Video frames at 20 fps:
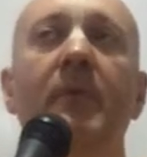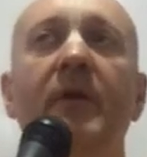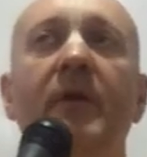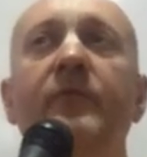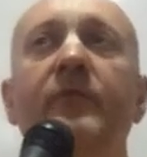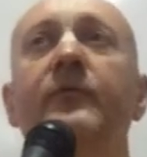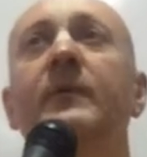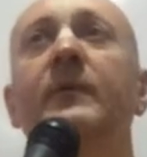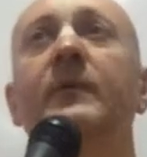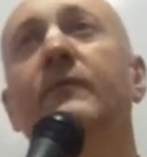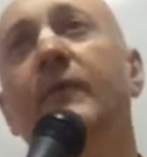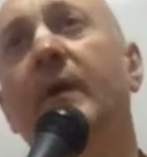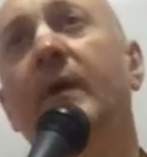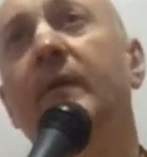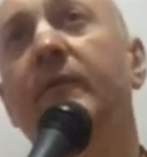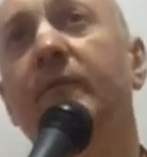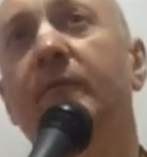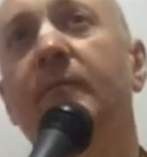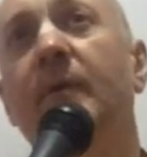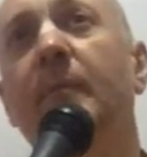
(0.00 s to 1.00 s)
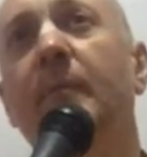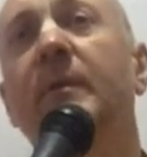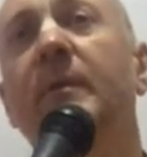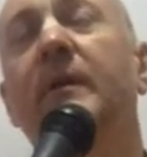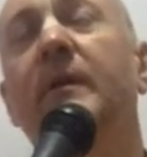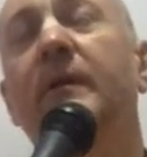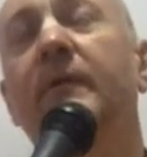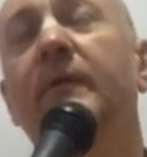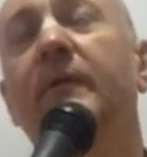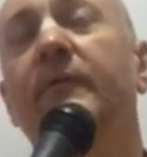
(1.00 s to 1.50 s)
as we advance. I
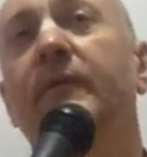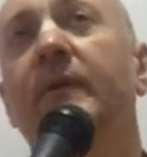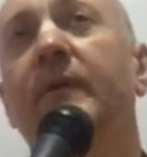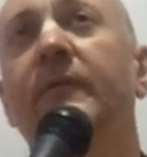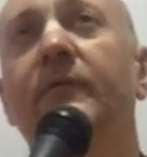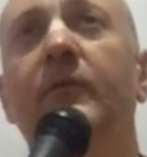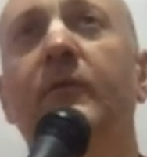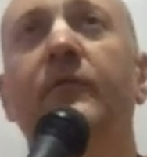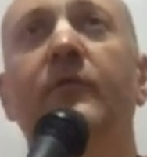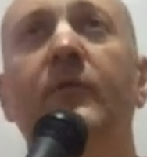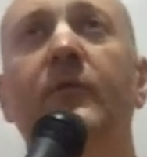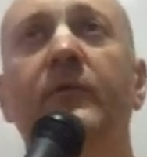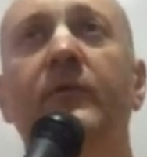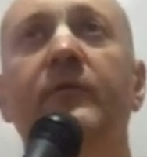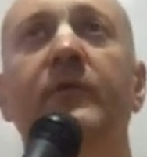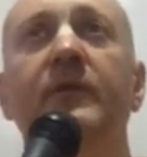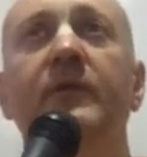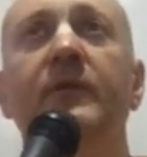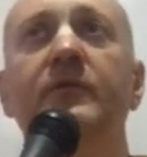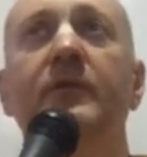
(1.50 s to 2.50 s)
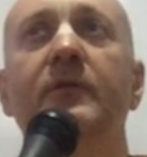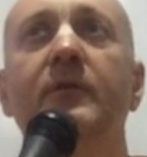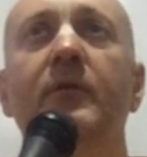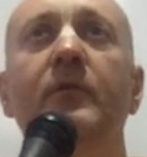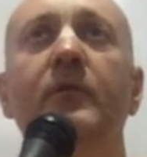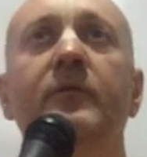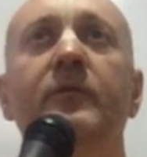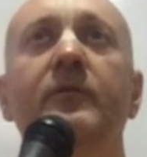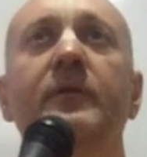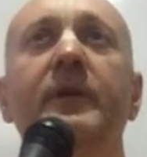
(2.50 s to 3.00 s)
mean, in a sense, not so essential,
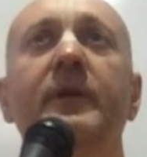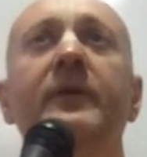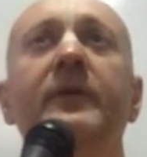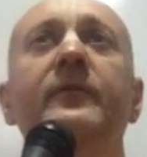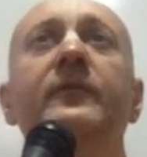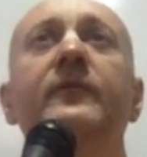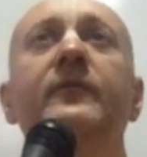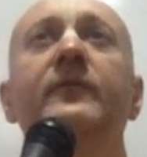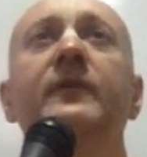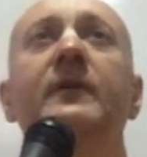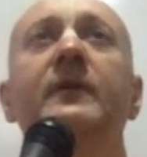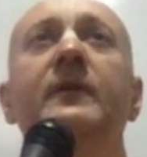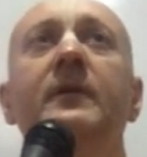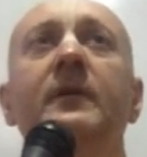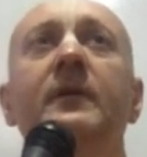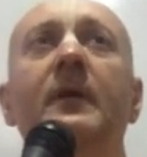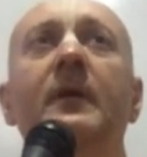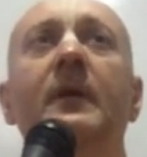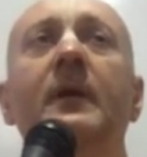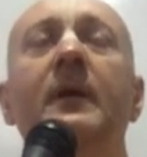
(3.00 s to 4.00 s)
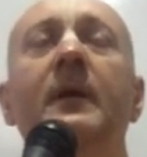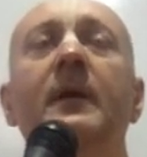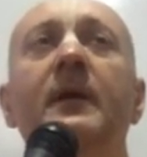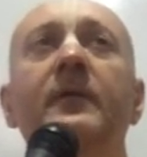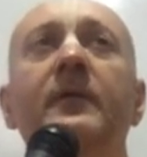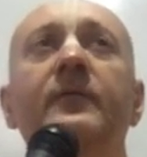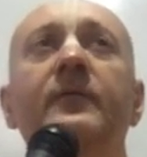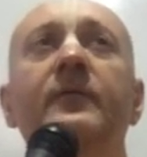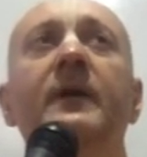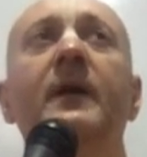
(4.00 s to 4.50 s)
not necessary.
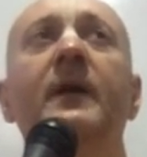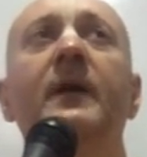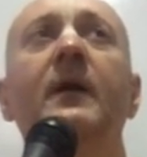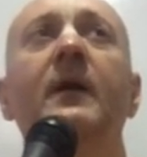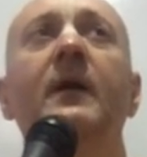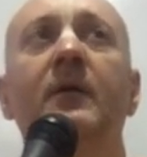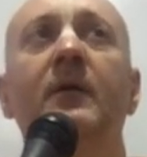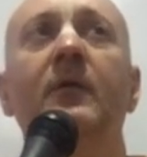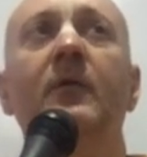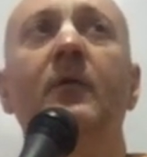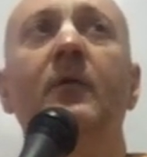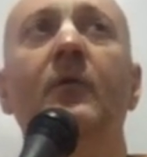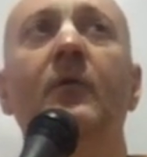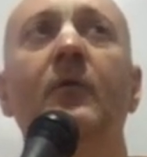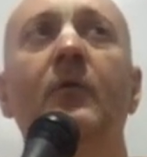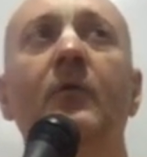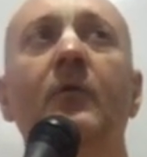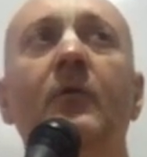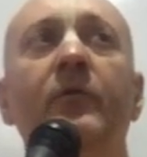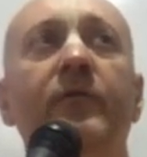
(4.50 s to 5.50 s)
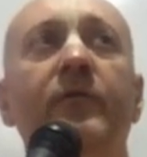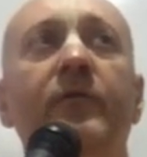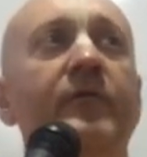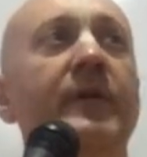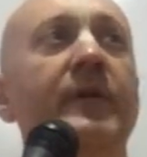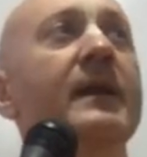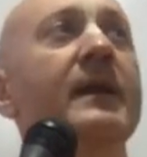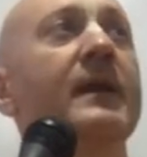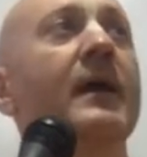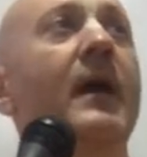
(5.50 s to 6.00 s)
If they are
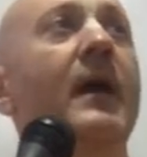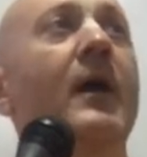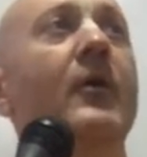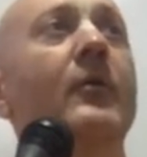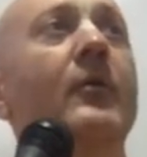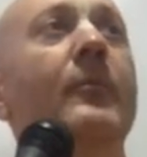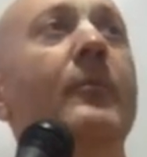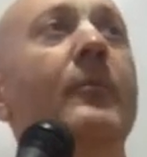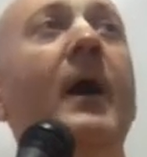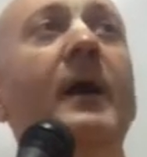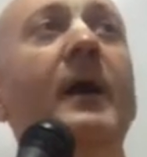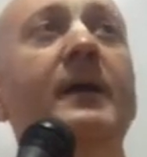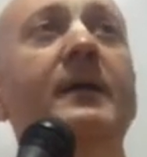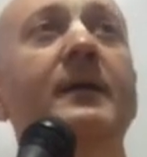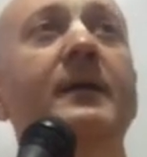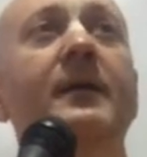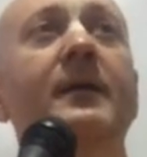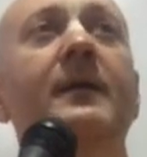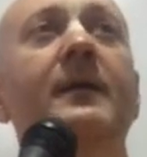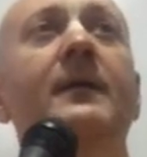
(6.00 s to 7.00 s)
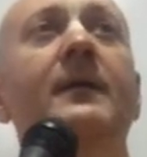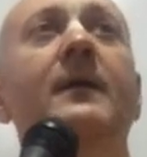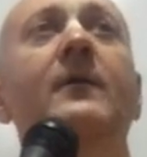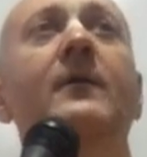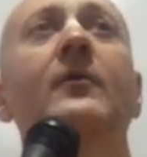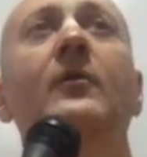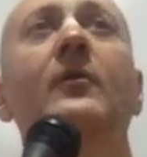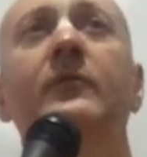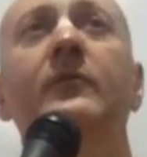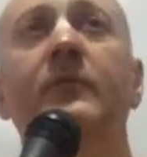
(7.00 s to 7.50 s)
constraining our bhakti, then
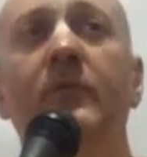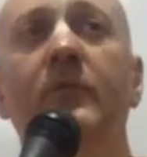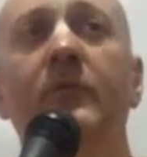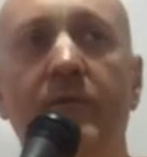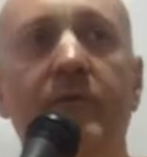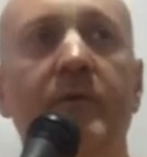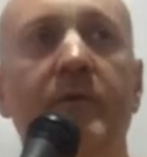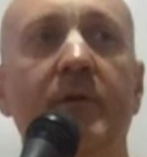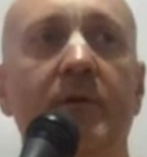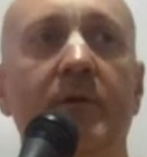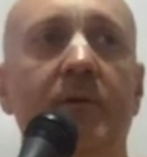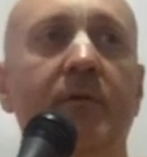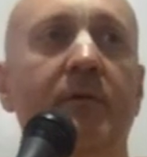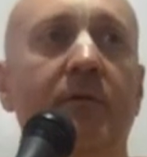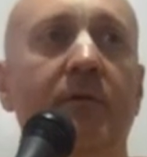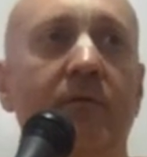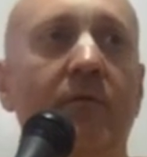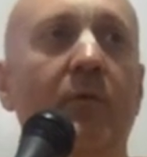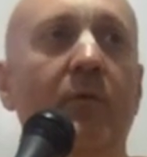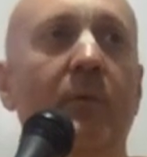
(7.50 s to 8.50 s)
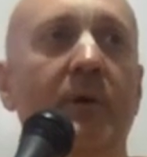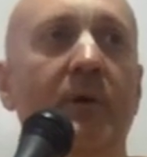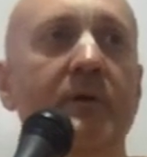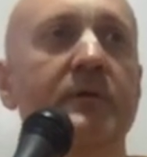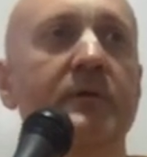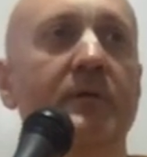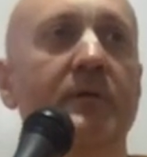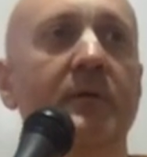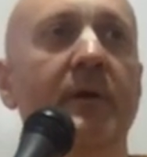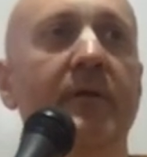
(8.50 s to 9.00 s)
they're not considered so
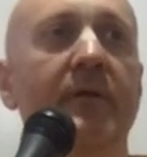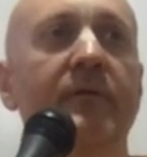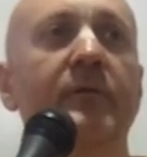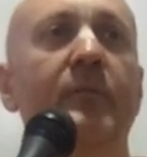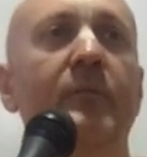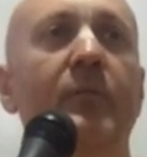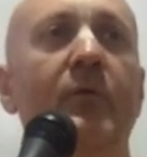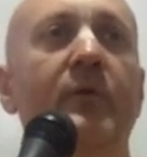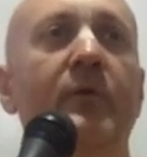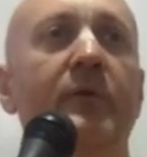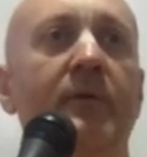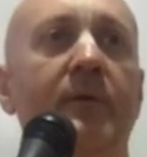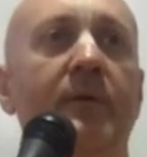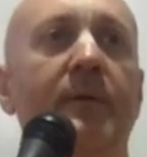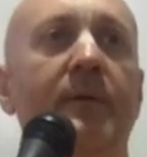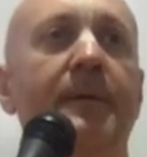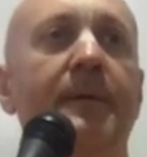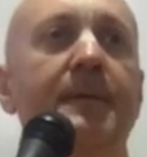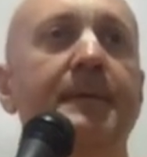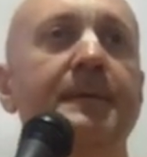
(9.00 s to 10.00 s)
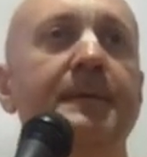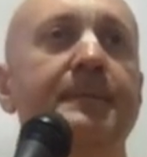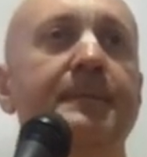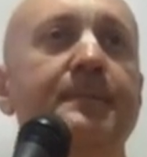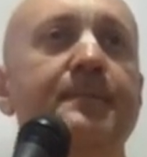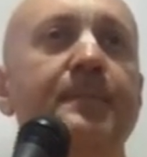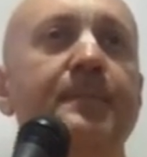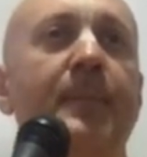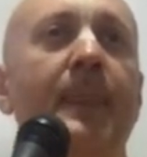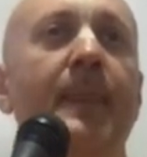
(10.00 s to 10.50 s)
much. That's the point.
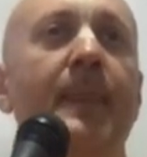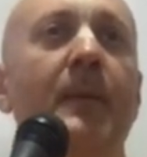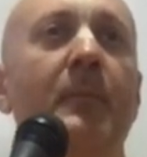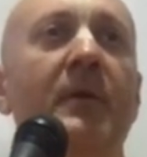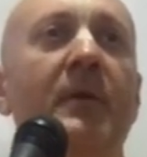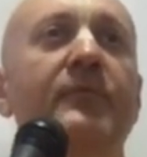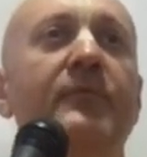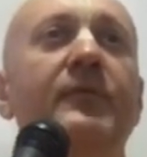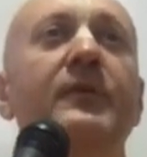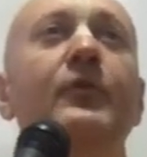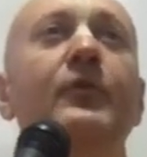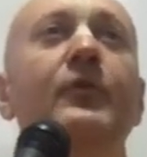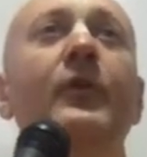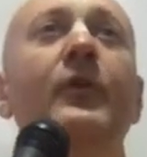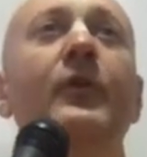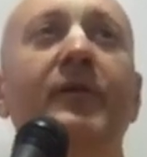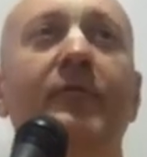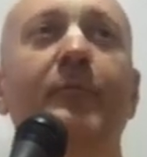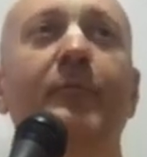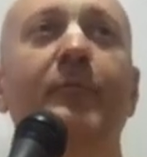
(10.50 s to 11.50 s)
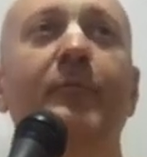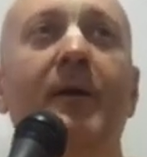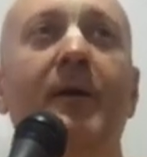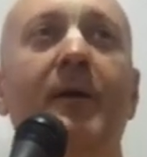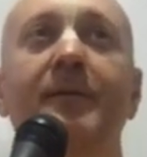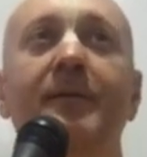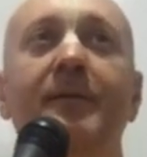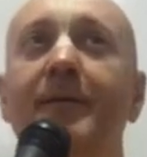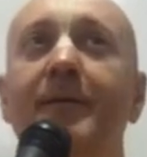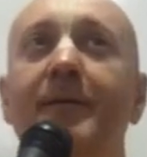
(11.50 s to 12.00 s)
But if you don't have
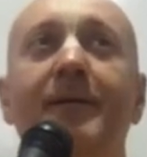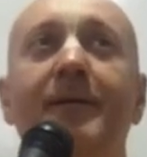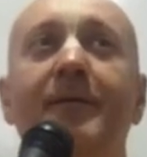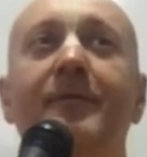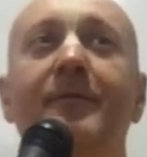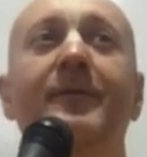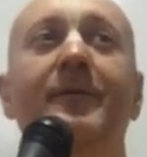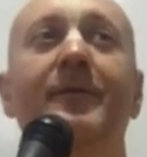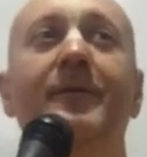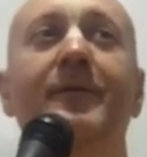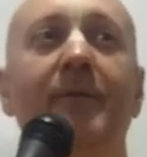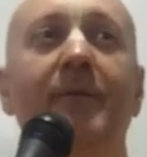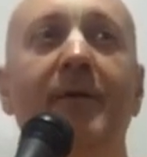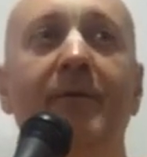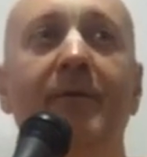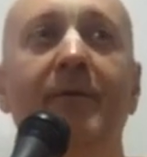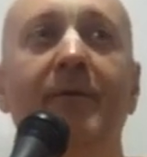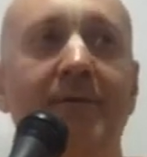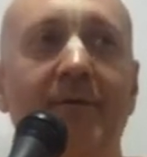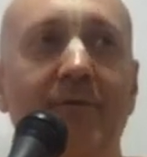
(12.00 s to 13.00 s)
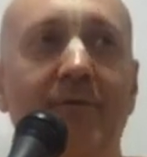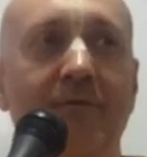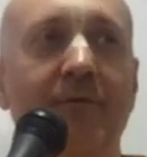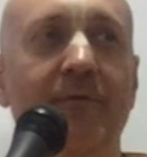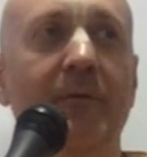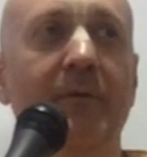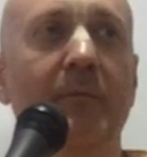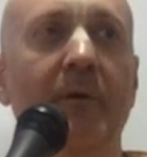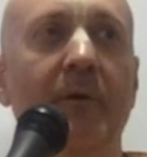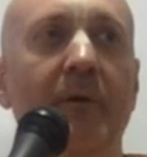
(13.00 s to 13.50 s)
bhakti, then that's
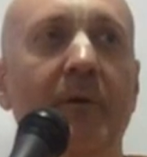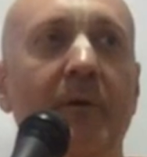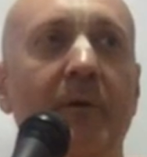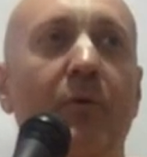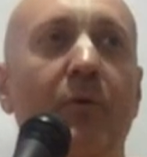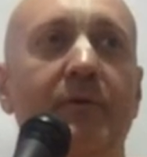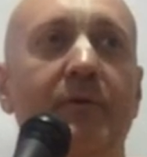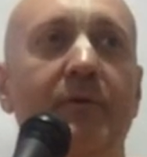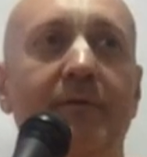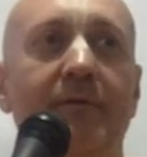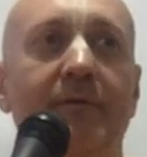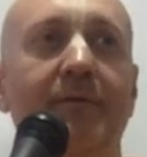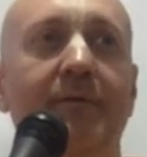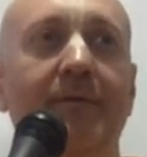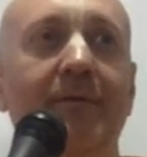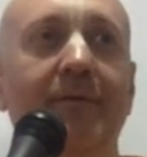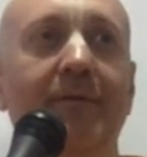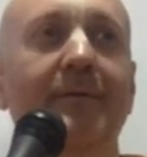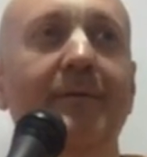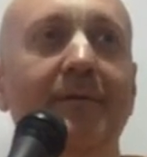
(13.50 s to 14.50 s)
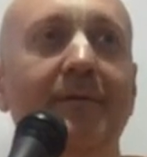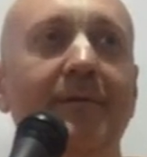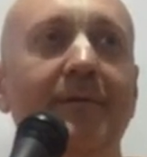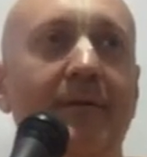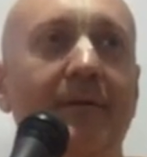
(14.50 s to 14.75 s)
extremely important.